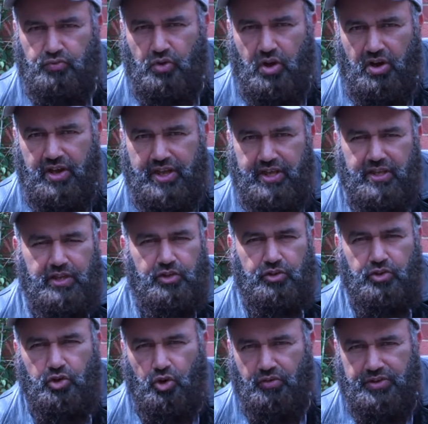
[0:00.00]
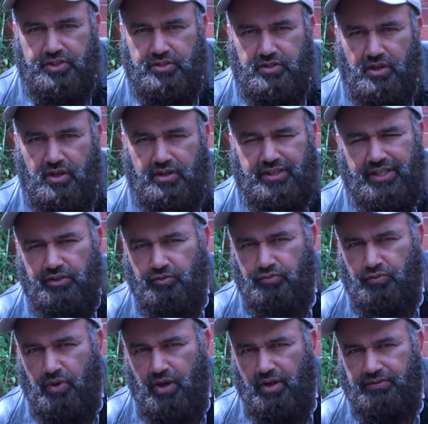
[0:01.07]
rye, coruscant, and a
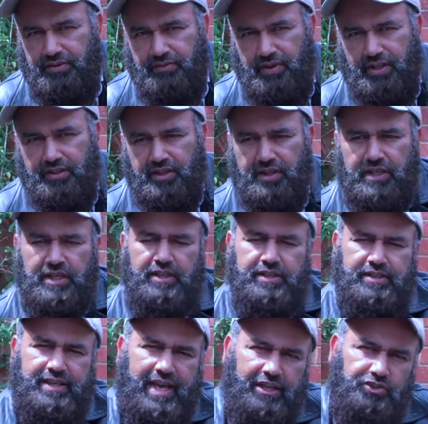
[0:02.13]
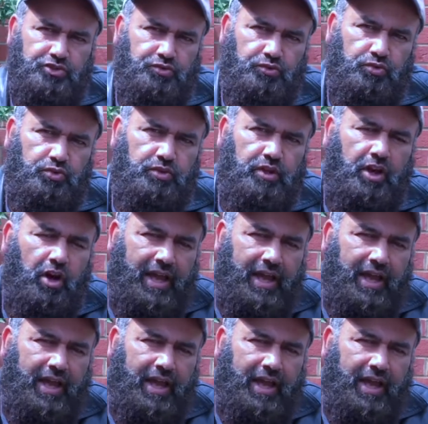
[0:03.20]
raft of other natural